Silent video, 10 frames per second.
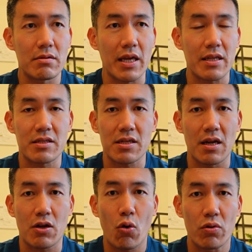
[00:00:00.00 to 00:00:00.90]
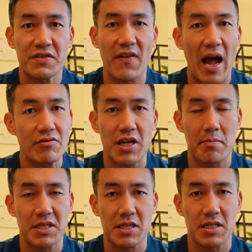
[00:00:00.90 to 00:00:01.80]
it's a cause for
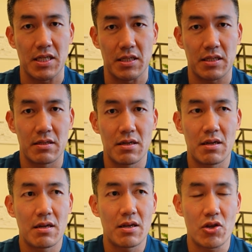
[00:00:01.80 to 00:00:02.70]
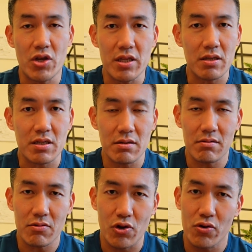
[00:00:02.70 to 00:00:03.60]
Alzheimer's disease. You can
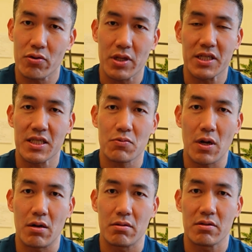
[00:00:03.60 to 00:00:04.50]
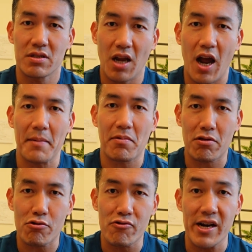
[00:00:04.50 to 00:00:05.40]
Google this as well, type
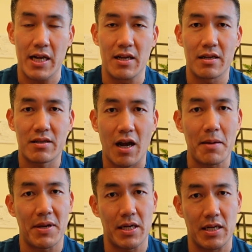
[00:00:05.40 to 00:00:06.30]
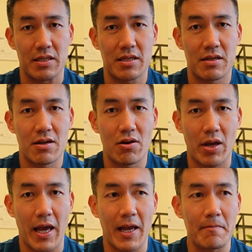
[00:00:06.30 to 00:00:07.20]
3 diabetes,
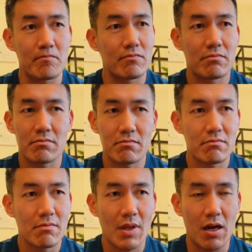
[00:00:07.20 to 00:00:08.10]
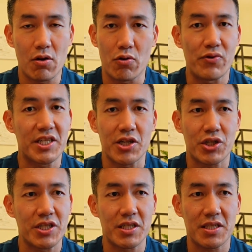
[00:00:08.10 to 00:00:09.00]
okay? A lot of
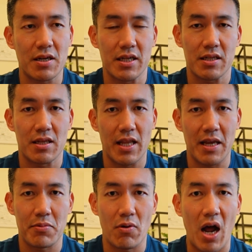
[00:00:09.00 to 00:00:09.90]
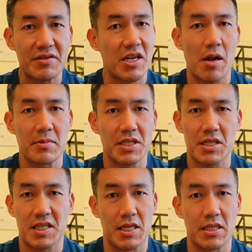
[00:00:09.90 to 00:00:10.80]
researchers are starting to label Alzheimer's
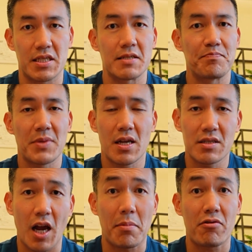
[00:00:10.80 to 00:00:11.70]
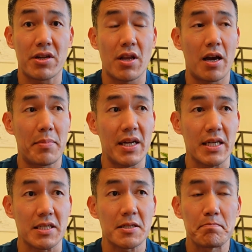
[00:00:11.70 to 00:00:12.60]
disease type 3
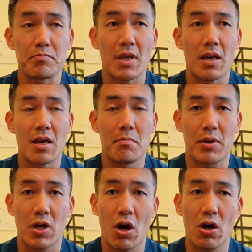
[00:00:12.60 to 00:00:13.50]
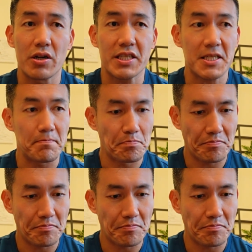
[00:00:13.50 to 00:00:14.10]
diabetes, because